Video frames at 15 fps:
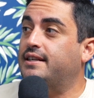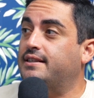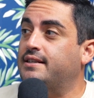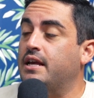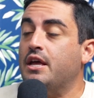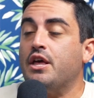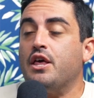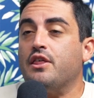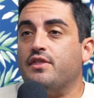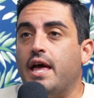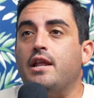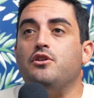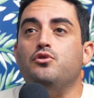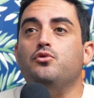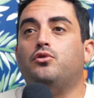this,
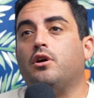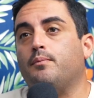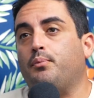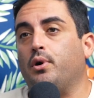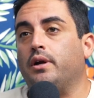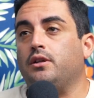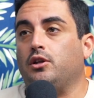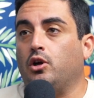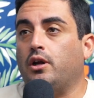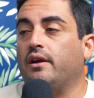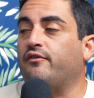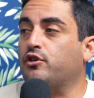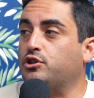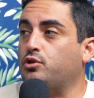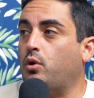then you could put
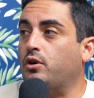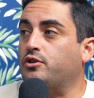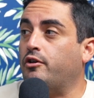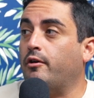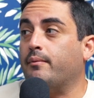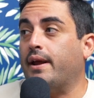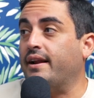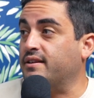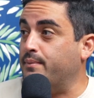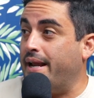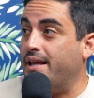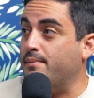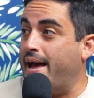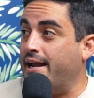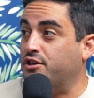looking for short term, get as
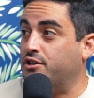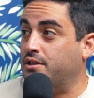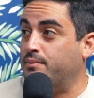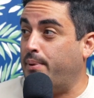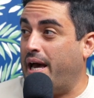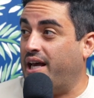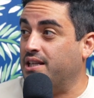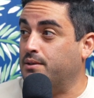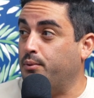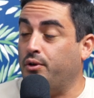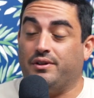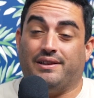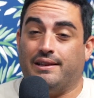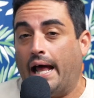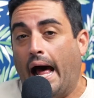many matches as
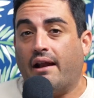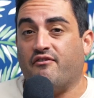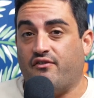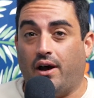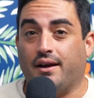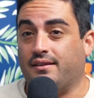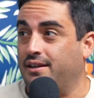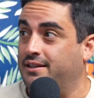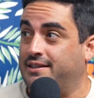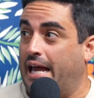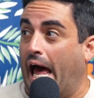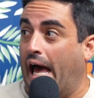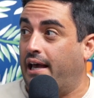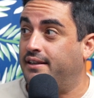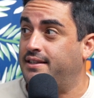possible, not fuck these
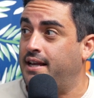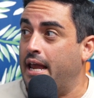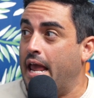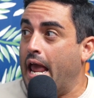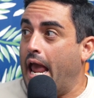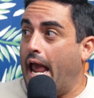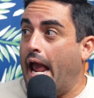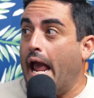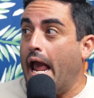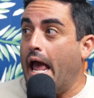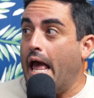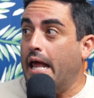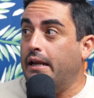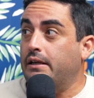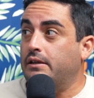guys,
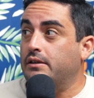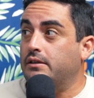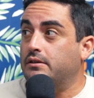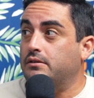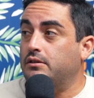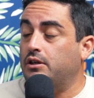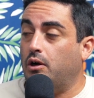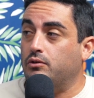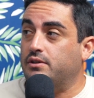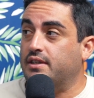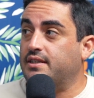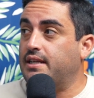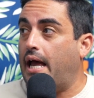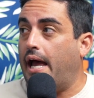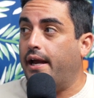and, you know,
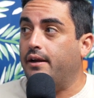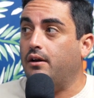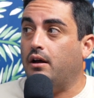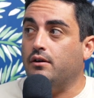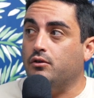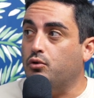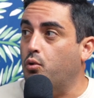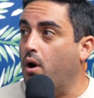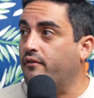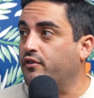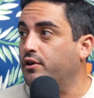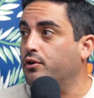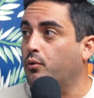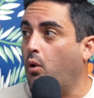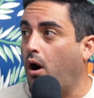decide on
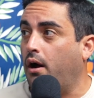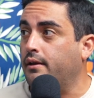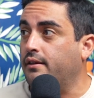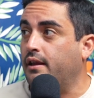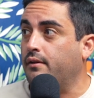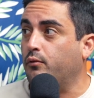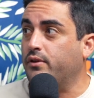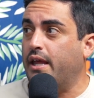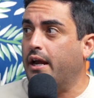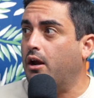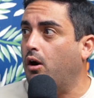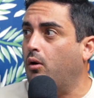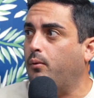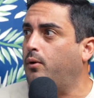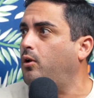whoever you want. And then when they
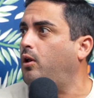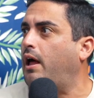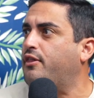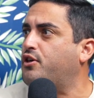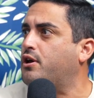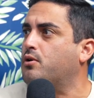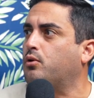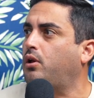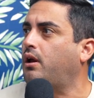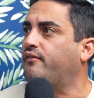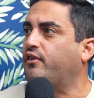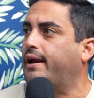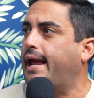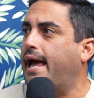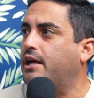go, well, I thought you were looking
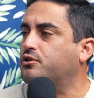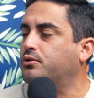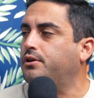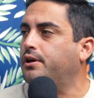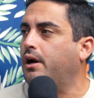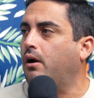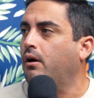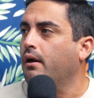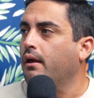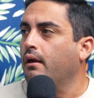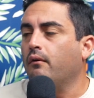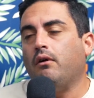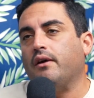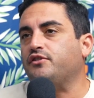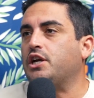for casual, you go,
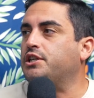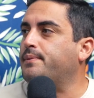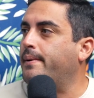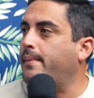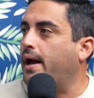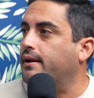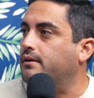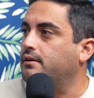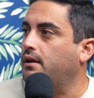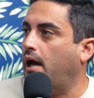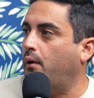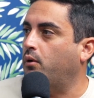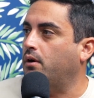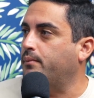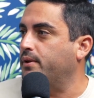well, I've changed my mind.
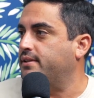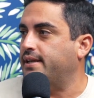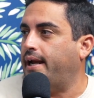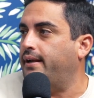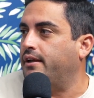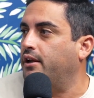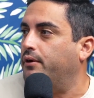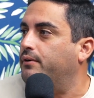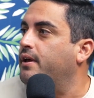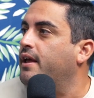I want to be dating you.